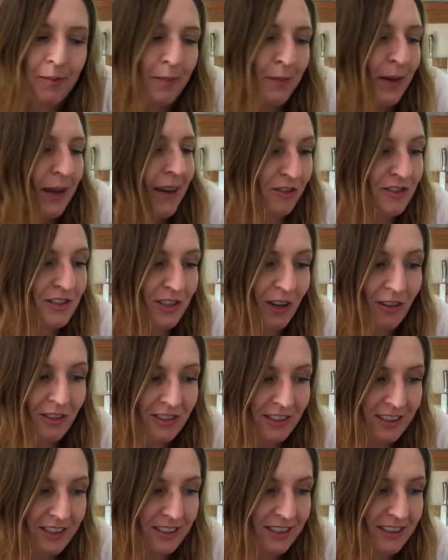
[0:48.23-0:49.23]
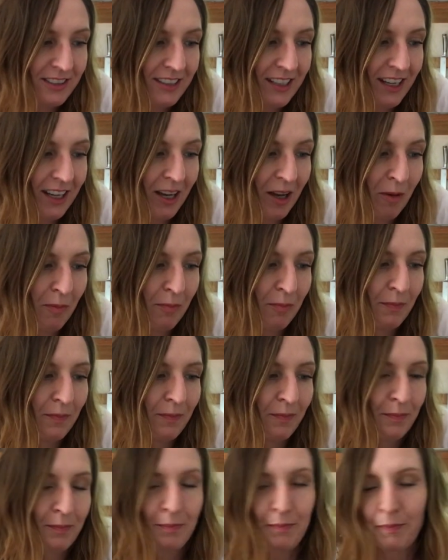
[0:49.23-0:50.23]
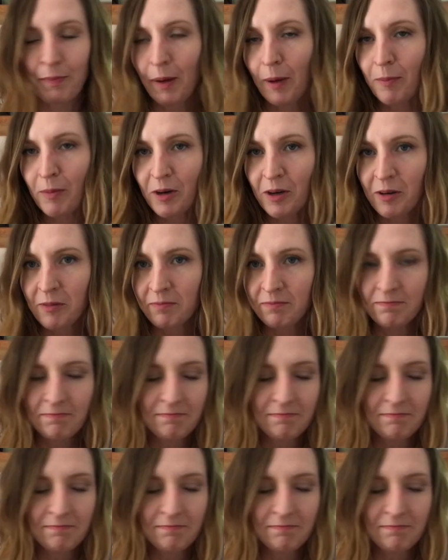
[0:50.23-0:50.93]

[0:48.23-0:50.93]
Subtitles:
Because salt, pepper,